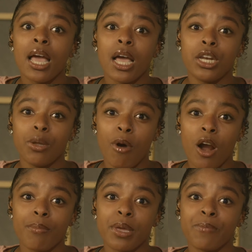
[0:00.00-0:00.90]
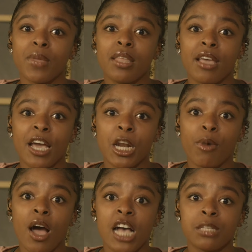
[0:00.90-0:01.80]
Department. The animal
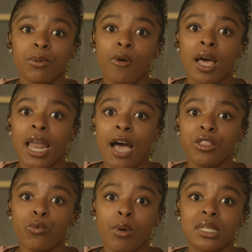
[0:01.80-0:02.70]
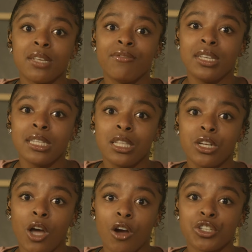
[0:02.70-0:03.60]
hospital allowed the woman to visit the
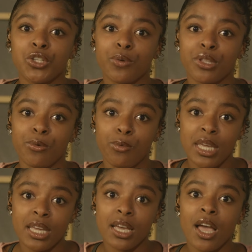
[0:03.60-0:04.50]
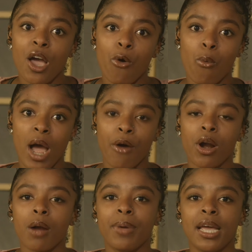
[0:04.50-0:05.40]
dogs during the week while
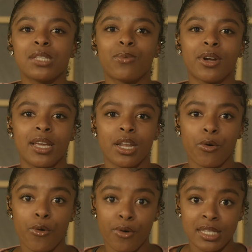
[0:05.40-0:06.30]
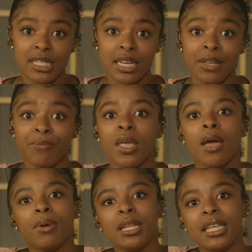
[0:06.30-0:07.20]
her pets were in quarantine,
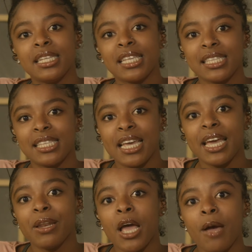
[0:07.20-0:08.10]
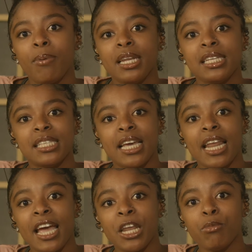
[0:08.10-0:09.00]
police said. Police said
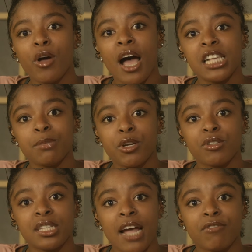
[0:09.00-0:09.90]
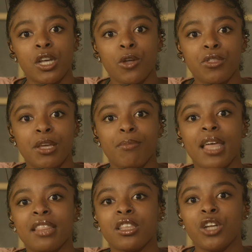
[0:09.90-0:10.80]
animal hospital staff told them
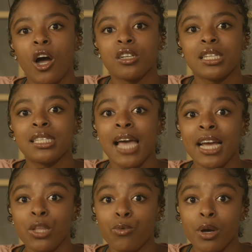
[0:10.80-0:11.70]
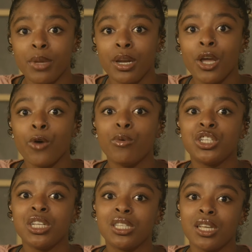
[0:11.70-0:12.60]
that the dogs attacked the woman when
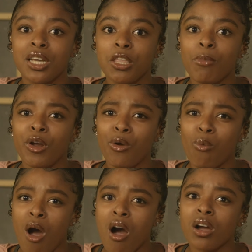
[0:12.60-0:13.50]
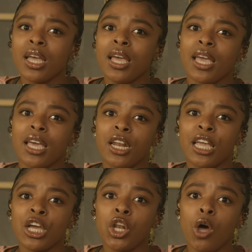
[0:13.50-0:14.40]
she took them on a walk in an
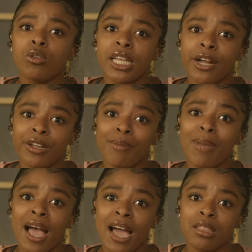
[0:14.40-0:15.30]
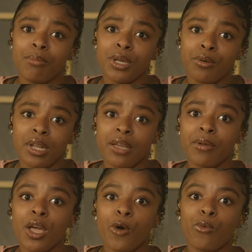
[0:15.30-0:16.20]
enclosed area behind the building.
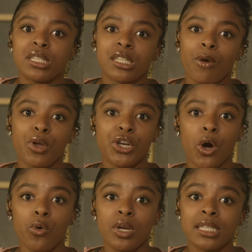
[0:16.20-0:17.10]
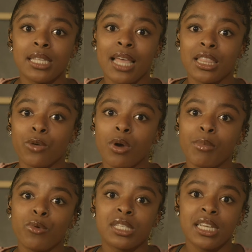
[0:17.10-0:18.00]
When someone noticed that the woman
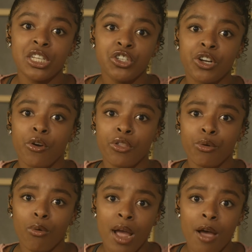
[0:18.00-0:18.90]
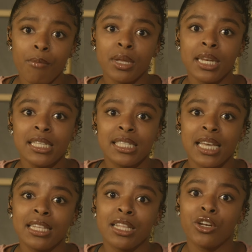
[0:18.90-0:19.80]
was injured on the ground, police said
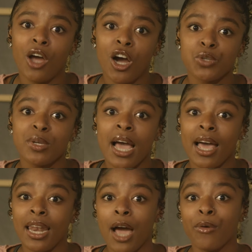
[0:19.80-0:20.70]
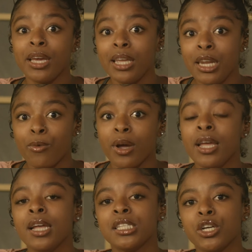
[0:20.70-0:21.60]
that the dogs would not allow anyone
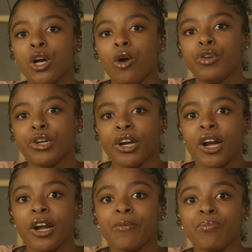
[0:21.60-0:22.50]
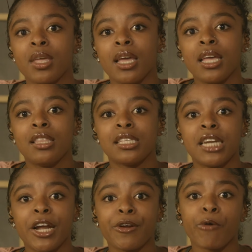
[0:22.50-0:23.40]
to go near her. The
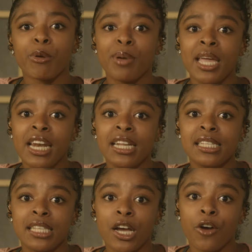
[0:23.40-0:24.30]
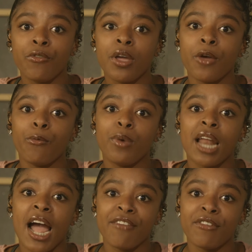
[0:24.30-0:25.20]
scenario repeated itself when
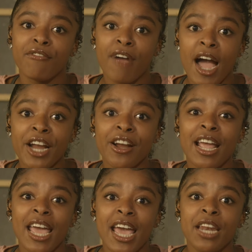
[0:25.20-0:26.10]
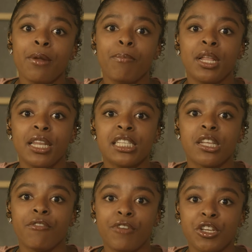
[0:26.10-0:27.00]
Irving Fire and police
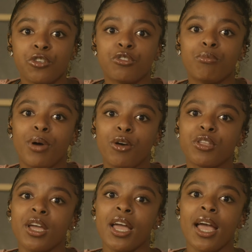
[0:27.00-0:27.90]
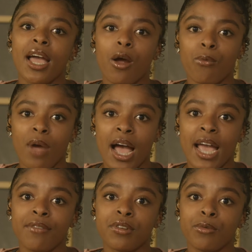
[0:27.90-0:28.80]
officials both
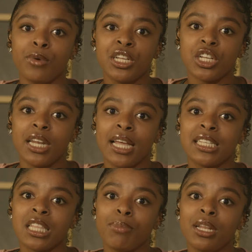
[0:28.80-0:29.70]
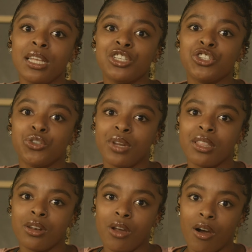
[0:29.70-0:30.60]
arrived, which led to the police shooting
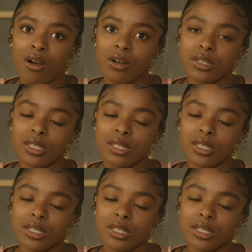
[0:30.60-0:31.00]
the dogs.